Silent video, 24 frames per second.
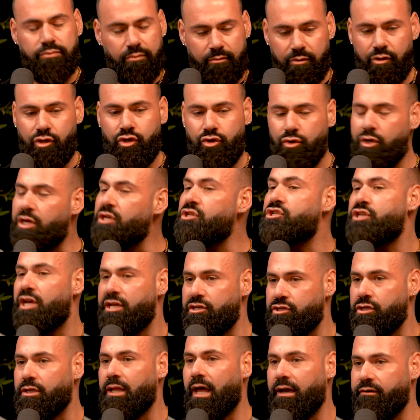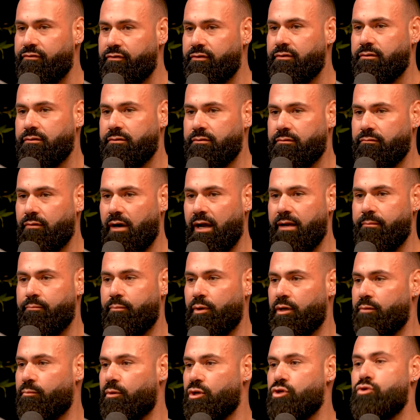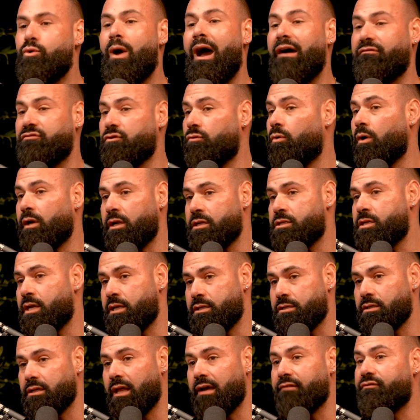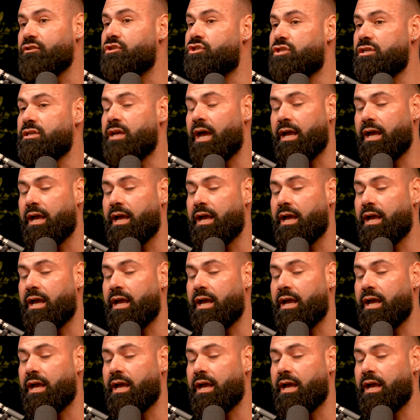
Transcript: you can change your life, right? But you have to want to change your life, and she